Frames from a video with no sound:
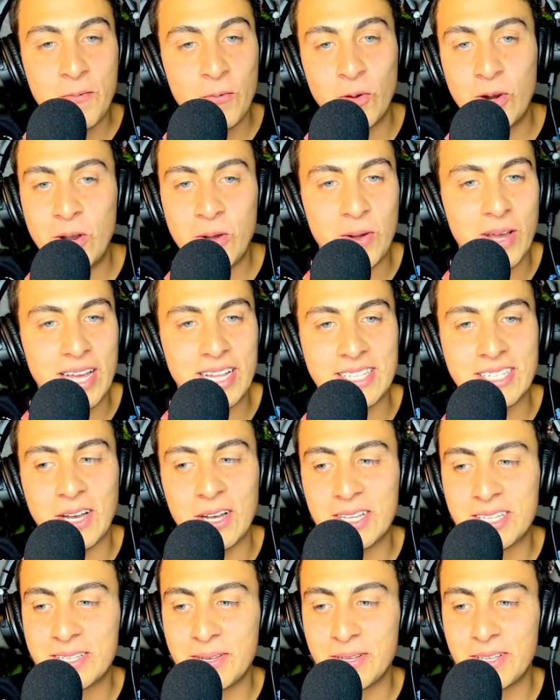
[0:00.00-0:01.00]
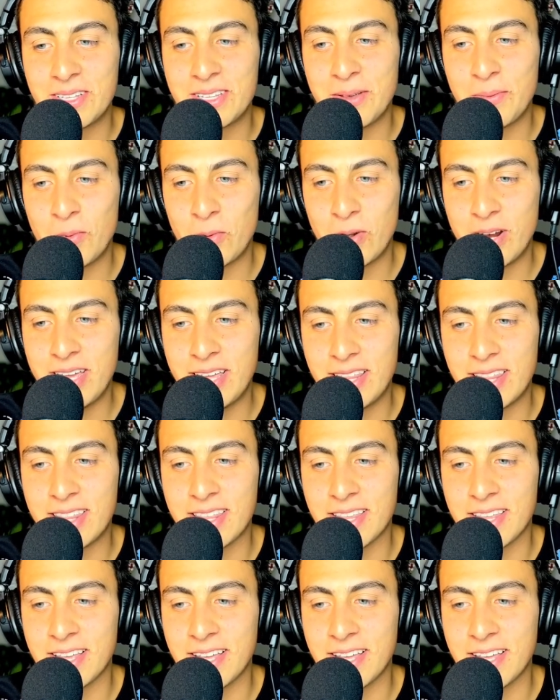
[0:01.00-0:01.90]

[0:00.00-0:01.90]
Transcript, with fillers: we don't get taught to, to breathe.